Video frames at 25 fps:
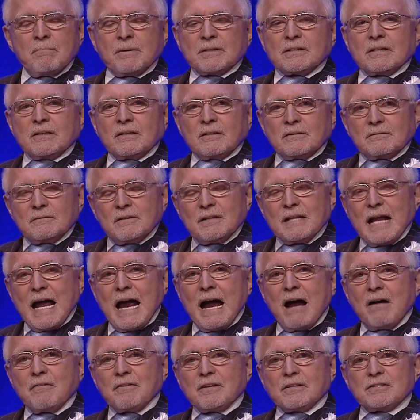But
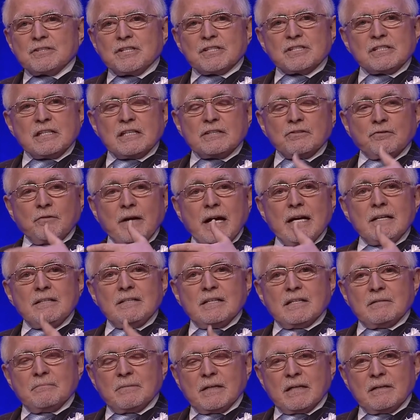they're just
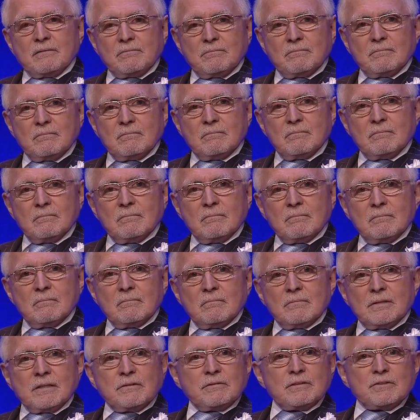ingrained in me.
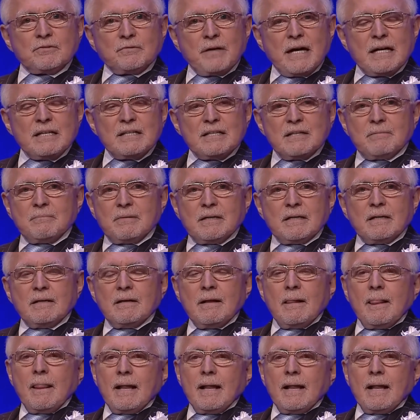They're ingrained in me.